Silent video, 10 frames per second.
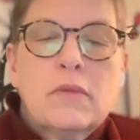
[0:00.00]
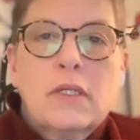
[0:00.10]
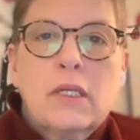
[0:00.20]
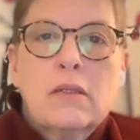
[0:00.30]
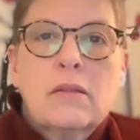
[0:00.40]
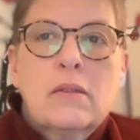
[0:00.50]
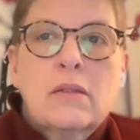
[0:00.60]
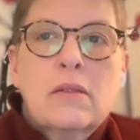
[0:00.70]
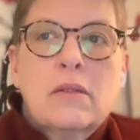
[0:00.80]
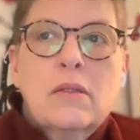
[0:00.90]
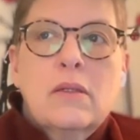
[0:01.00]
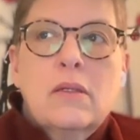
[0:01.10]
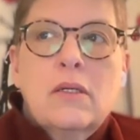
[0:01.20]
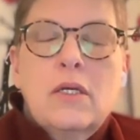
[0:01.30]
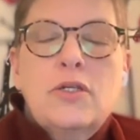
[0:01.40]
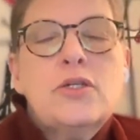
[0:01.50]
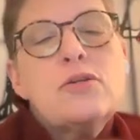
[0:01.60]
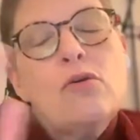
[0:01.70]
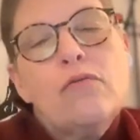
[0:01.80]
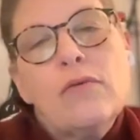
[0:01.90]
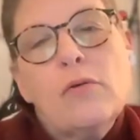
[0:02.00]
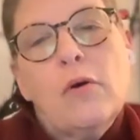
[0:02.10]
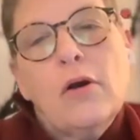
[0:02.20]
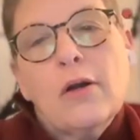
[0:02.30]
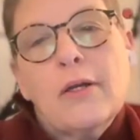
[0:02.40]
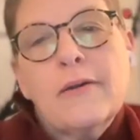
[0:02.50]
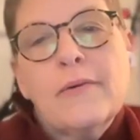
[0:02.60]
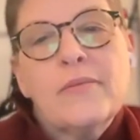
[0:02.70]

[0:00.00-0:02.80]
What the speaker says: Yeah. Just go for a walk.